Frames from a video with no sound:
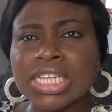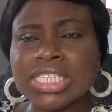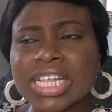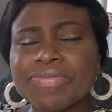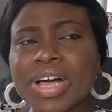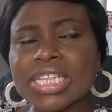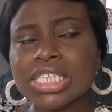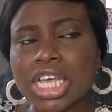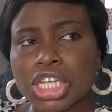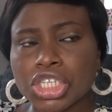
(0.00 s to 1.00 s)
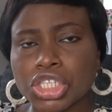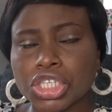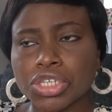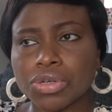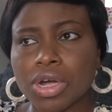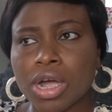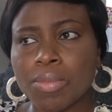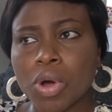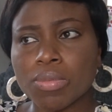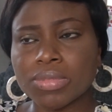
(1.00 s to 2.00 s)
The advantage to
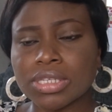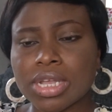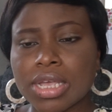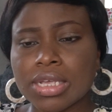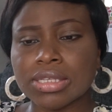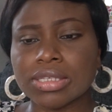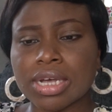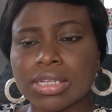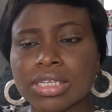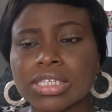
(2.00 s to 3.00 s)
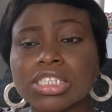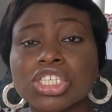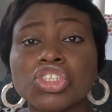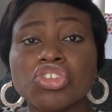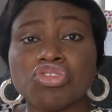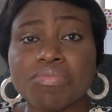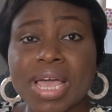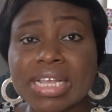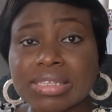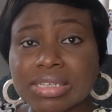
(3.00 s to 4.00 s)
homestay is that it is
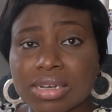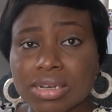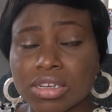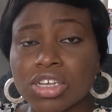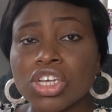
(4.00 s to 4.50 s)
instrumental